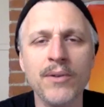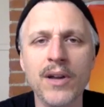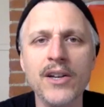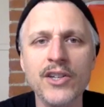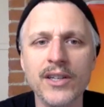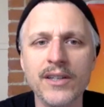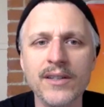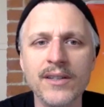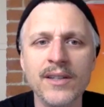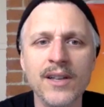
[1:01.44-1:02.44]

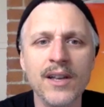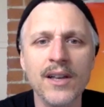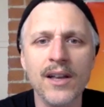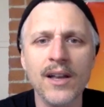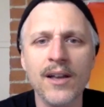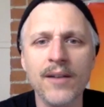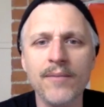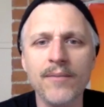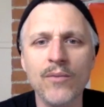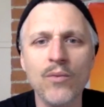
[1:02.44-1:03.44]
productions
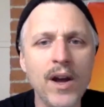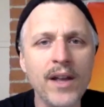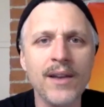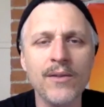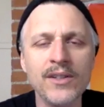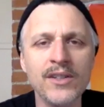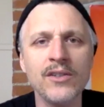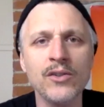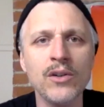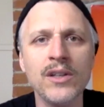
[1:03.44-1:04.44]
um, one that
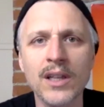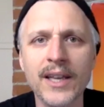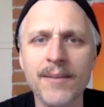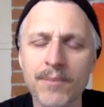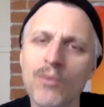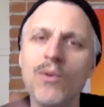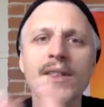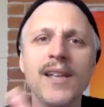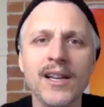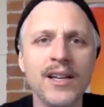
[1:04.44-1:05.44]
was sort of delayed, but
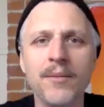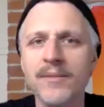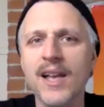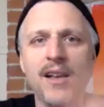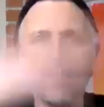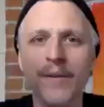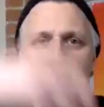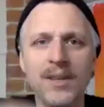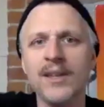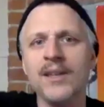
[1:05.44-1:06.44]
one that comes out
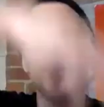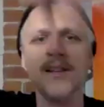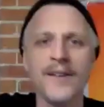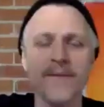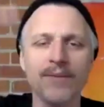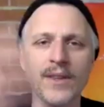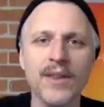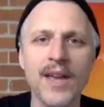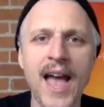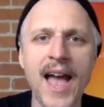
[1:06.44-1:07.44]
from the
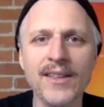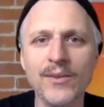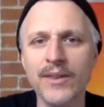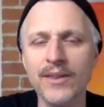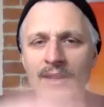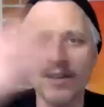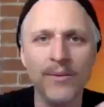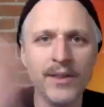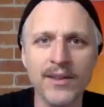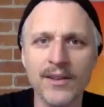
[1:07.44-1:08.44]
the hat with the
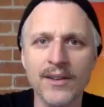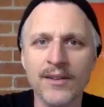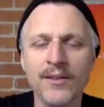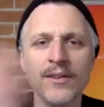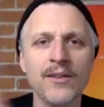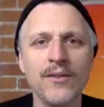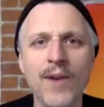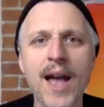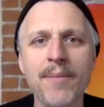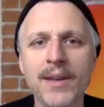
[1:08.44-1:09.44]
with the
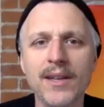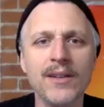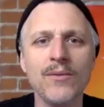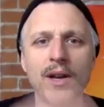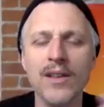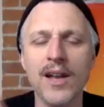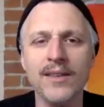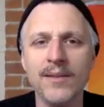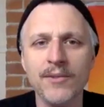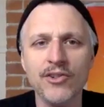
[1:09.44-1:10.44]
rabbit and
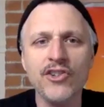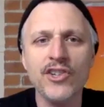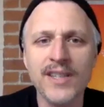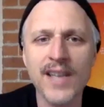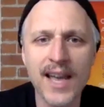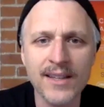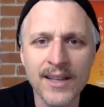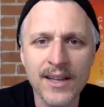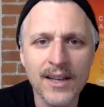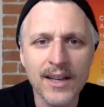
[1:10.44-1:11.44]
whatnot, the magician's hat.
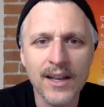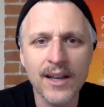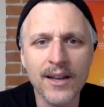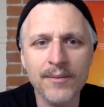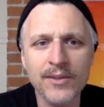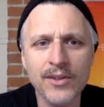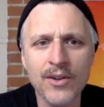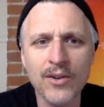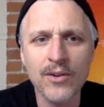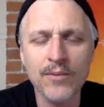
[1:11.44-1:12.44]
Um,
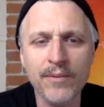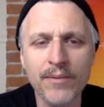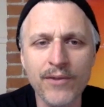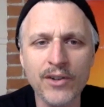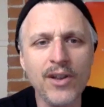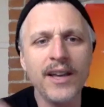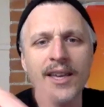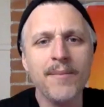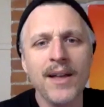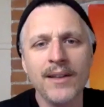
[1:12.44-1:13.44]
so before
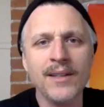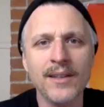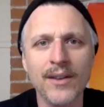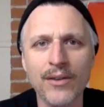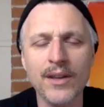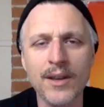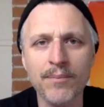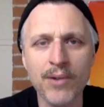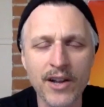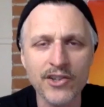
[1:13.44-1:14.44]
talking about
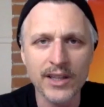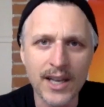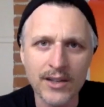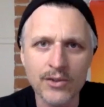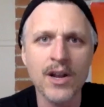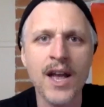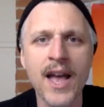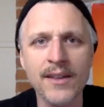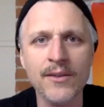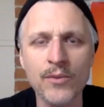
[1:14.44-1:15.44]
the project that sort of
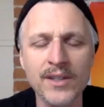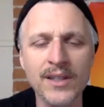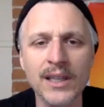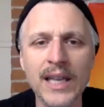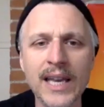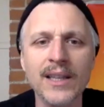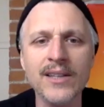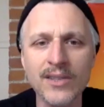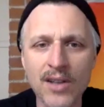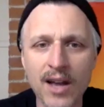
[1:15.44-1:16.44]
had, was delayed,
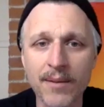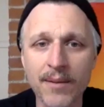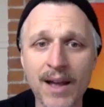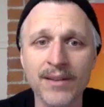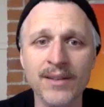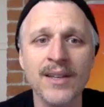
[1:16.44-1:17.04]
let's talk about